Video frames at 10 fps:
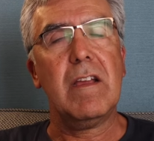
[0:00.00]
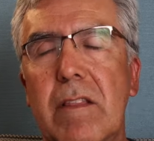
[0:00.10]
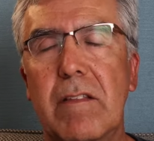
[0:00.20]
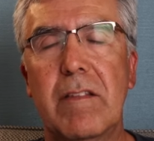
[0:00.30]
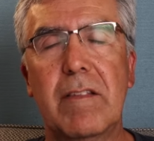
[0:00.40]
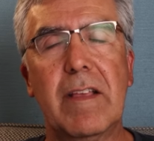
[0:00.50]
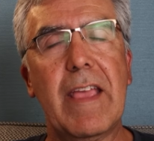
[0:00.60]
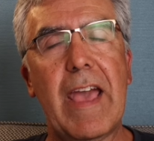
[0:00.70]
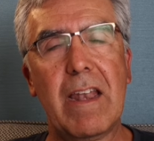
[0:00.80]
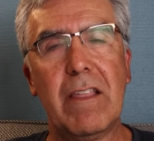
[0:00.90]
This is a
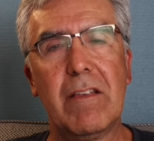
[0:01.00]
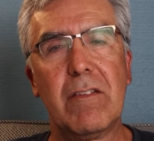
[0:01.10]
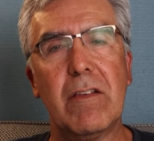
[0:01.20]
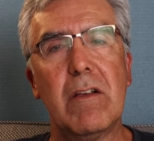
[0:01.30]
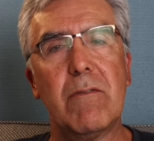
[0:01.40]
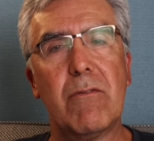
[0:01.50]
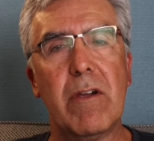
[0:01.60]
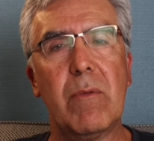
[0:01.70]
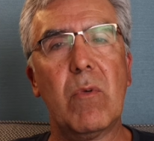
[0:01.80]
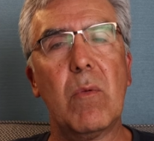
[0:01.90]
catalyst
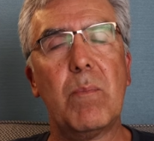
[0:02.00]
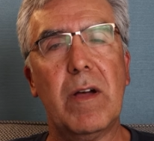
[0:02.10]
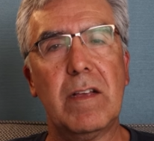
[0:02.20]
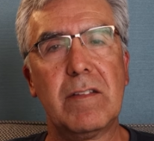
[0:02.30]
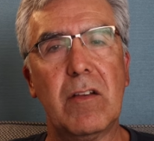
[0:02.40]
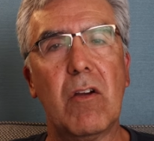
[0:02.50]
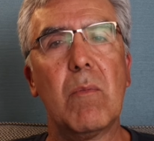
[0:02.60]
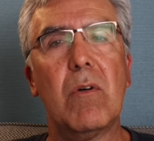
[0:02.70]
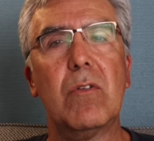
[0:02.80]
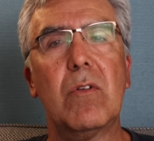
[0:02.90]
for a robust
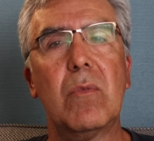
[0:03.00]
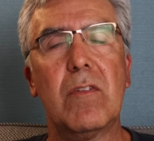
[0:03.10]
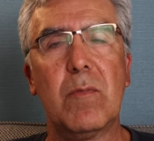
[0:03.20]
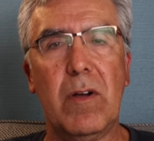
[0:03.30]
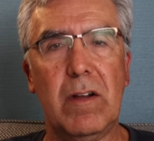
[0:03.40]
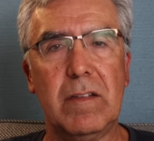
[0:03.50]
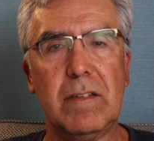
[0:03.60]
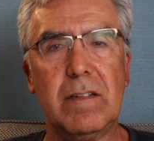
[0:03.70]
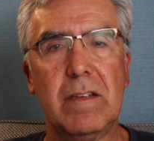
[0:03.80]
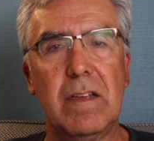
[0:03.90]
hormonal
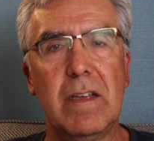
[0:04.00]
response.